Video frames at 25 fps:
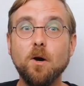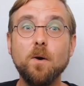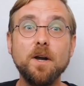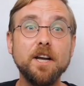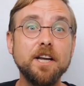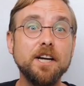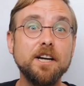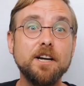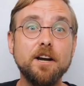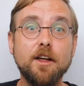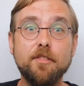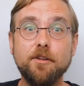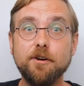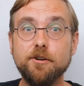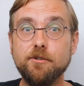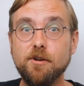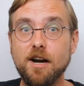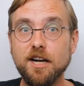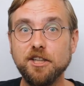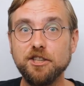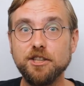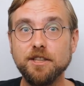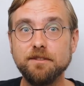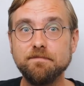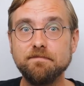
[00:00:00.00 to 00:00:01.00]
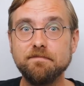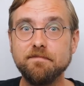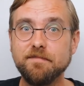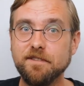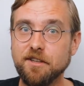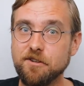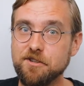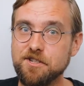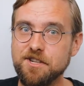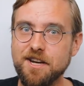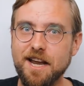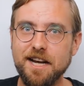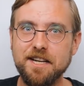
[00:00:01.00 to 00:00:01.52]
Going in another direction,
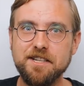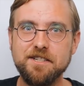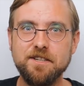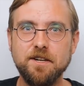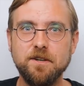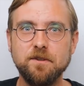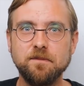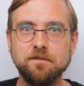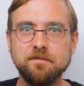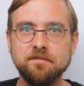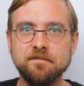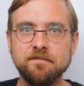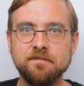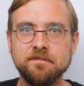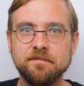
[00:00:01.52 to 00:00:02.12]
there's Nexo.